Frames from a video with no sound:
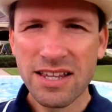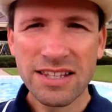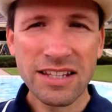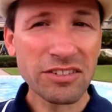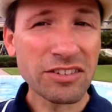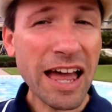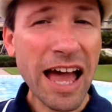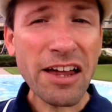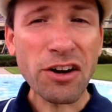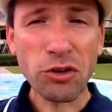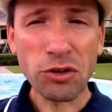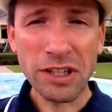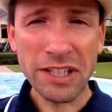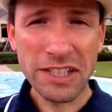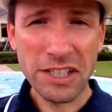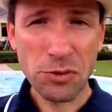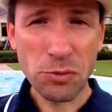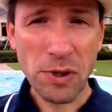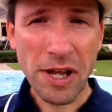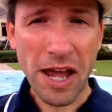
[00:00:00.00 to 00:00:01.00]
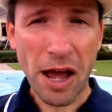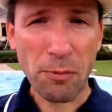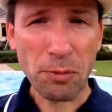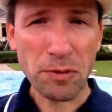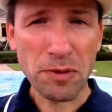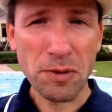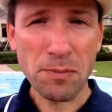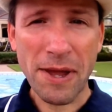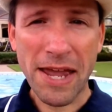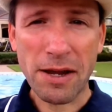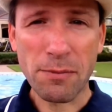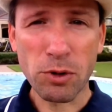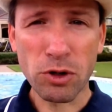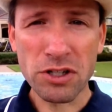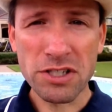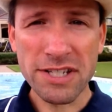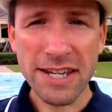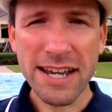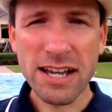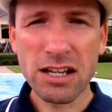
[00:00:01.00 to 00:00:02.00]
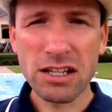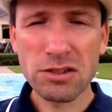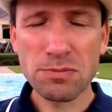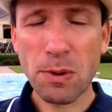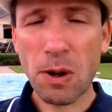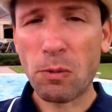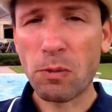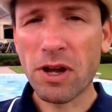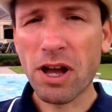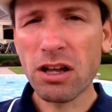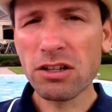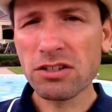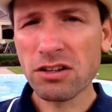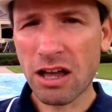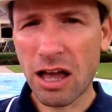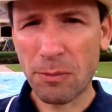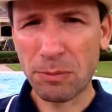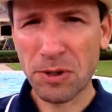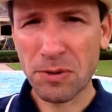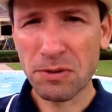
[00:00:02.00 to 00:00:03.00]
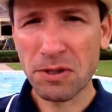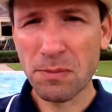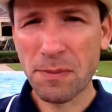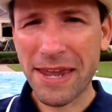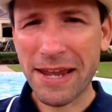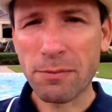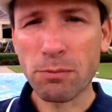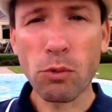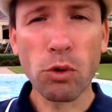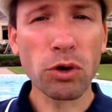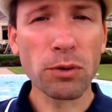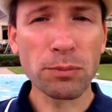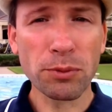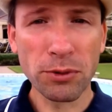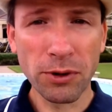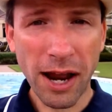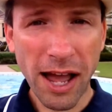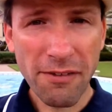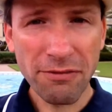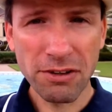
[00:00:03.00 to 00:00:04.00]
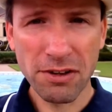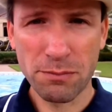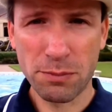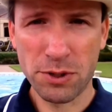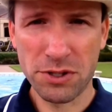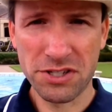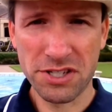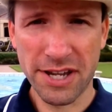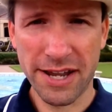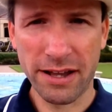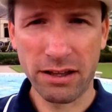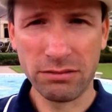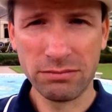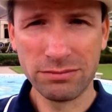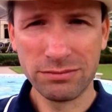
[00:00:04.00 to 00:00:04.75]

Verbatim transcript: Now, not only did we help him to make more sales, but we also helped him to make more profit per sale.